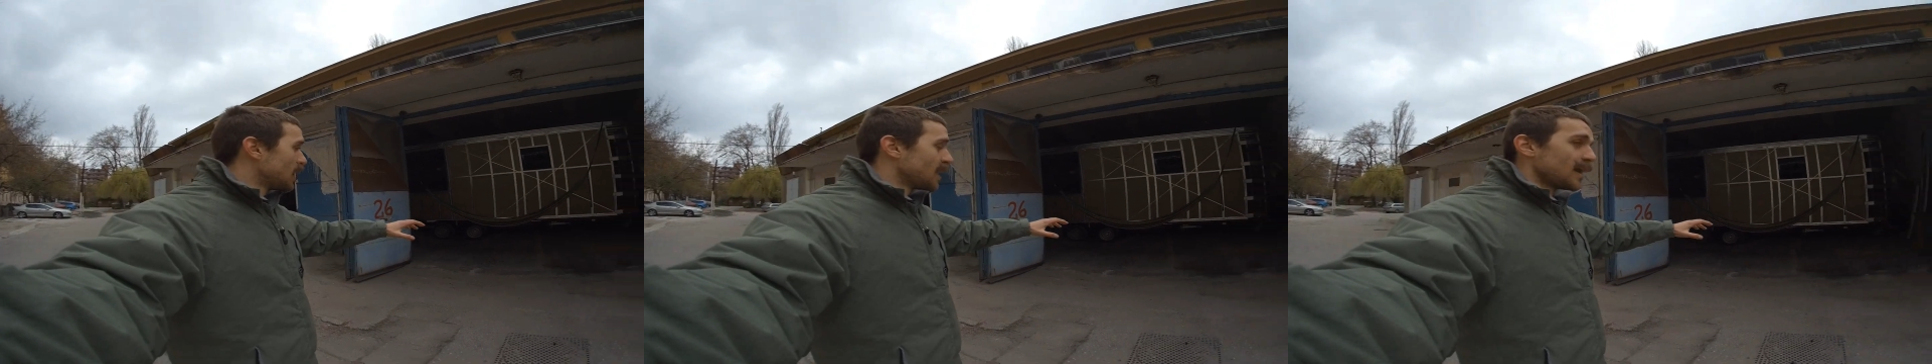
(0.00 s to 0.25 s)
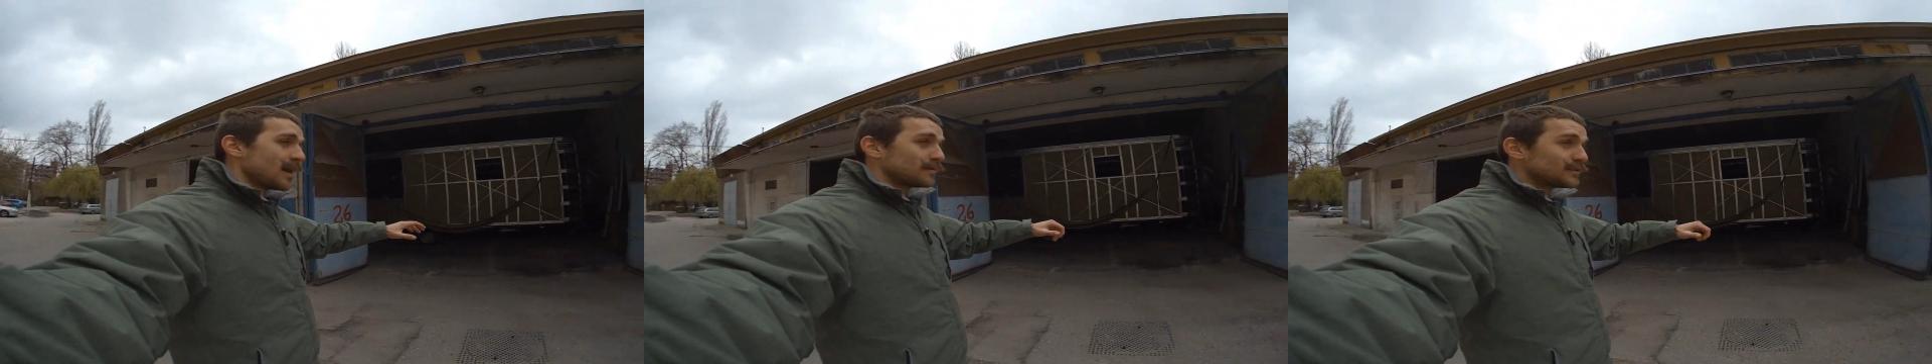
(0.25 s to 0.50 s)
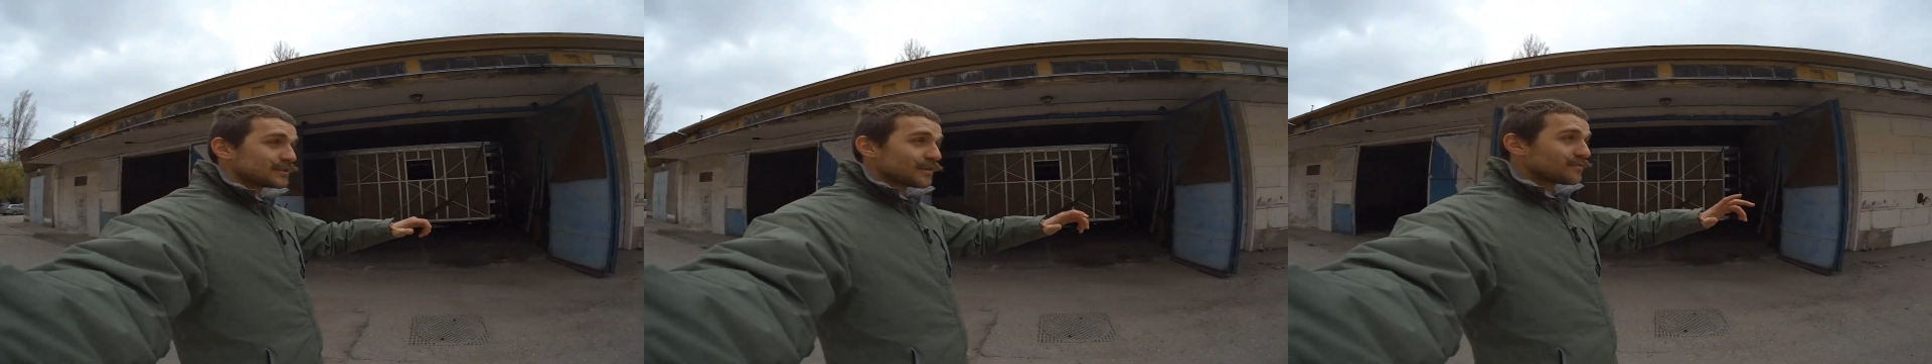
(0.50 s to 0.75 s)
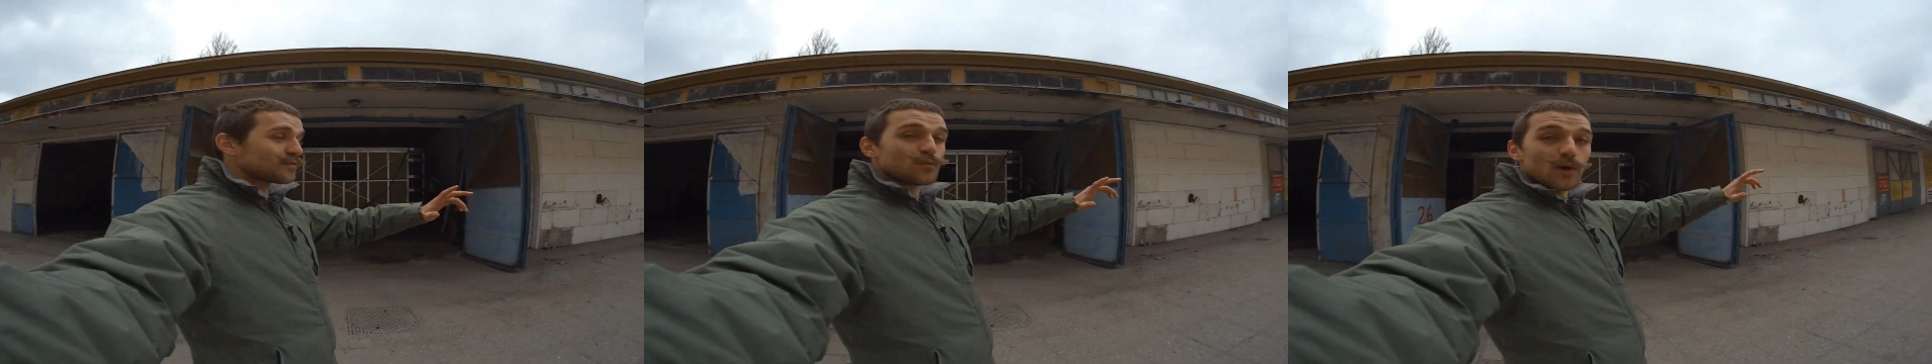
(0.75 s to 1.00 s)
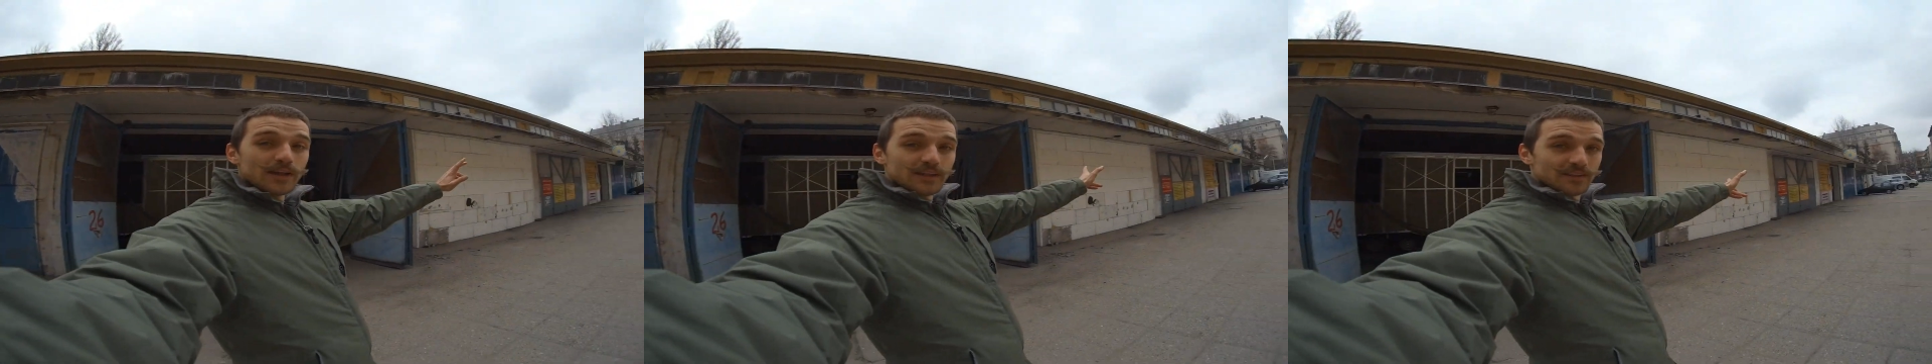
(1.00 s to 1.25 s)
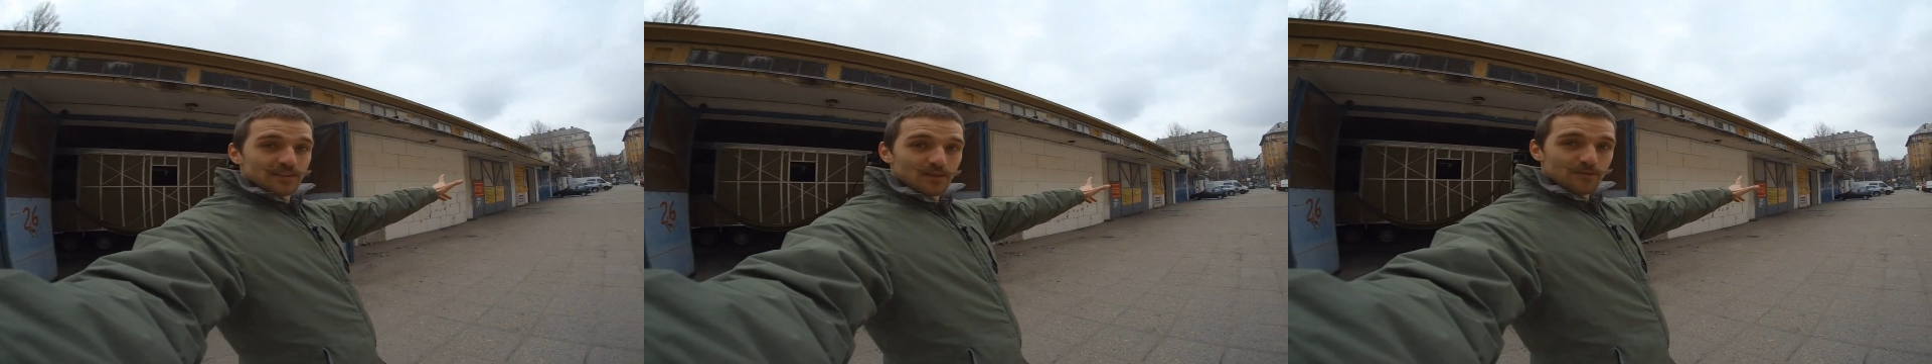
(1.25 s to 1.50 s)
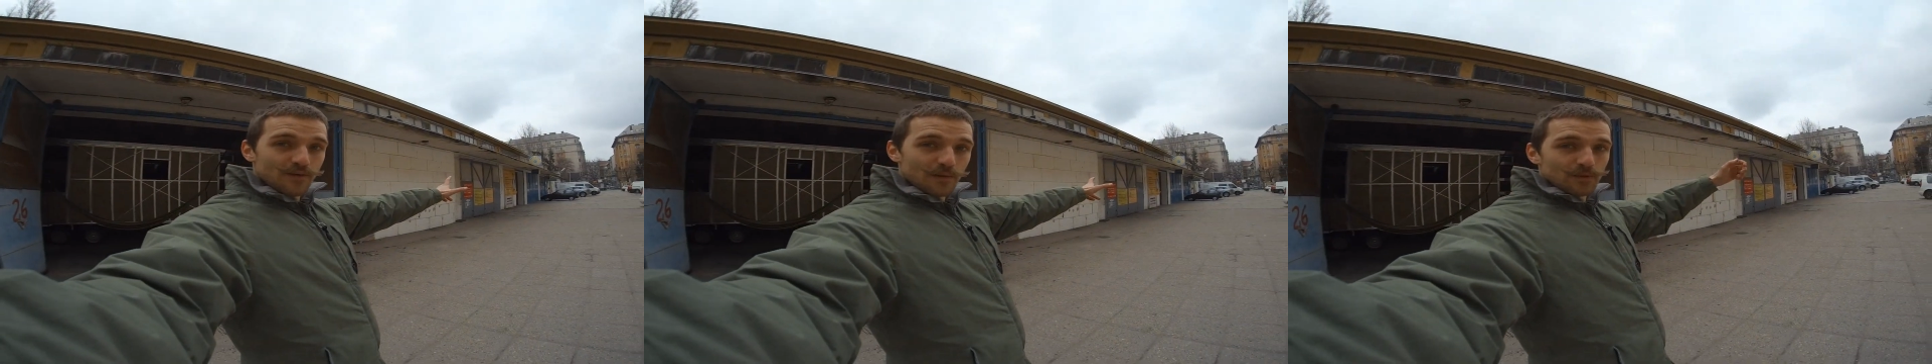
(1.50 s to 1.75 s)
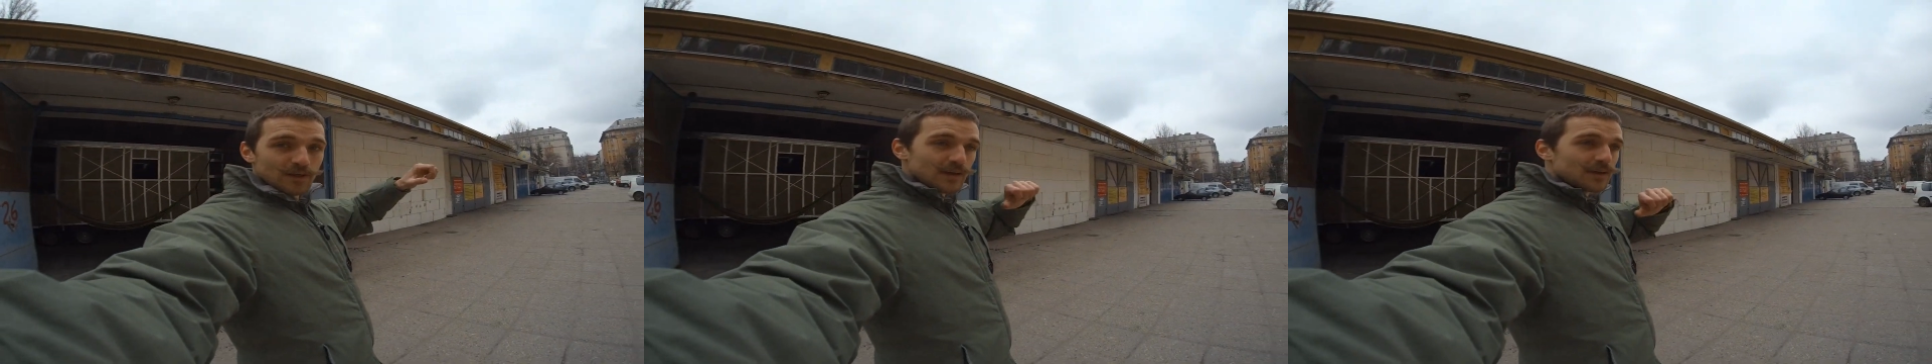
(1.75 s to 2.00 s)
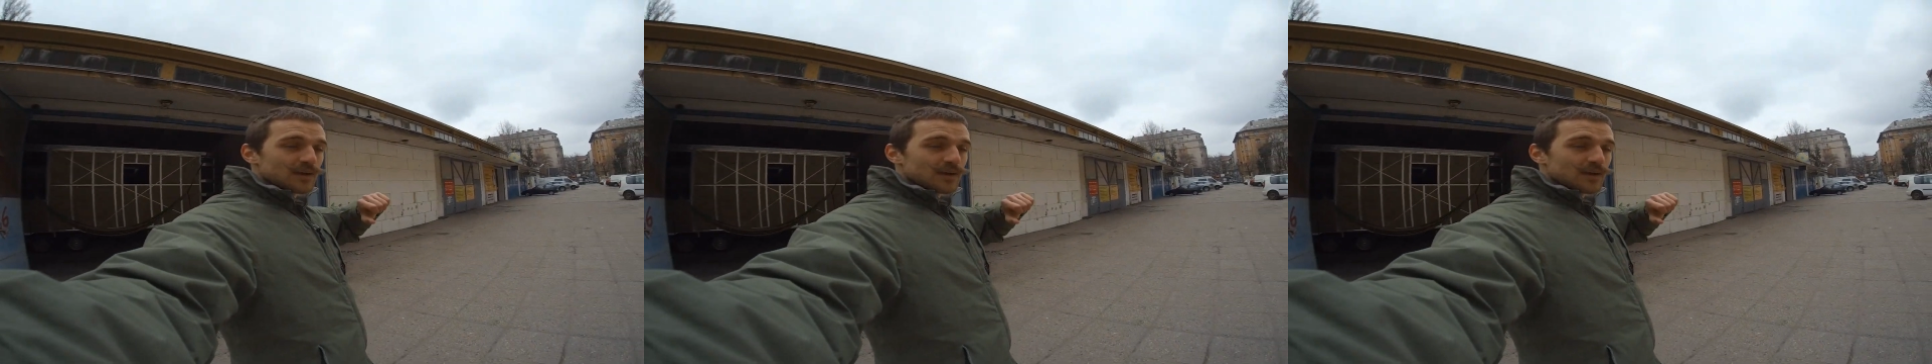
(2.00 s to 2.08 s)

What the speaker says: I just have to wait until the family